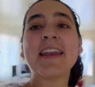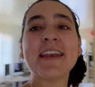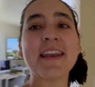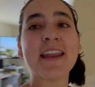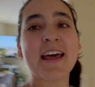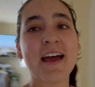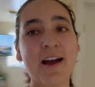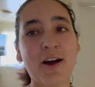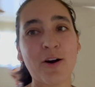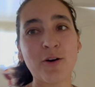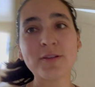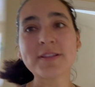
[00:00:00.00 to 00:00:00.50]

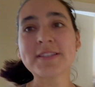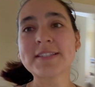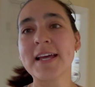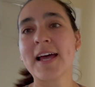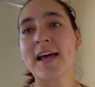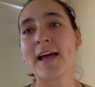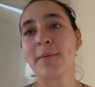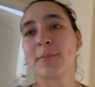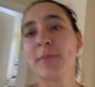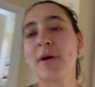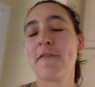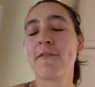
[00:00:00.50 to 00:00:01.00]
Now
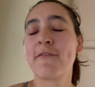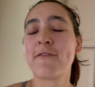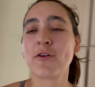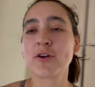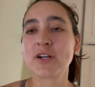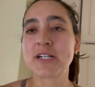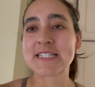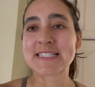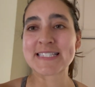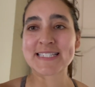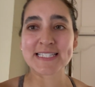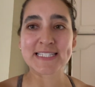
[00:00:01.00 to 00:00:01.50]
time
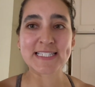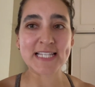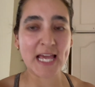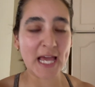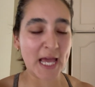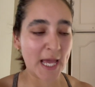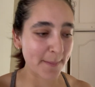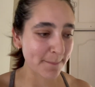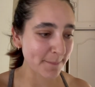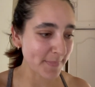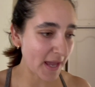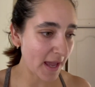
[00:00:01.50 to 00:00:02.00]
for
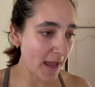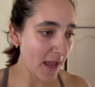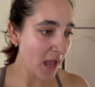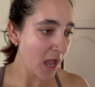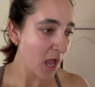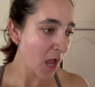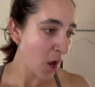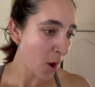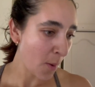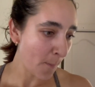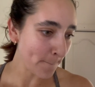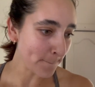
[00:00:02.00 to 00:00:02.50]
some
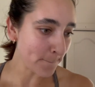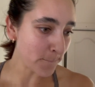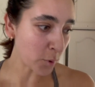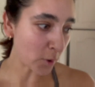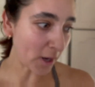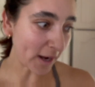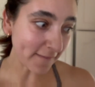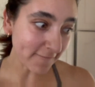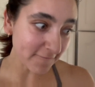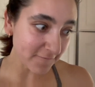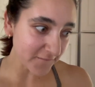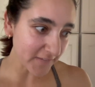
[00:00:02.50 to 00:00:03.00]

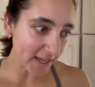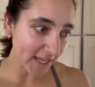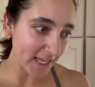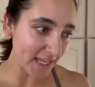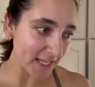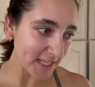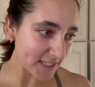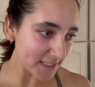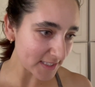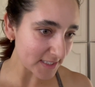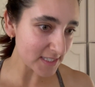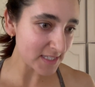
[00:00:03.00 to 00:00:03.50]

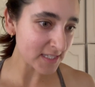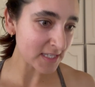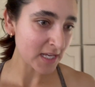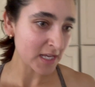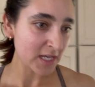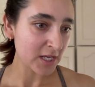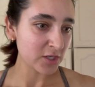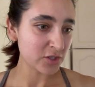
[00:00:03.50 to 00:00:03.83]
breakfast.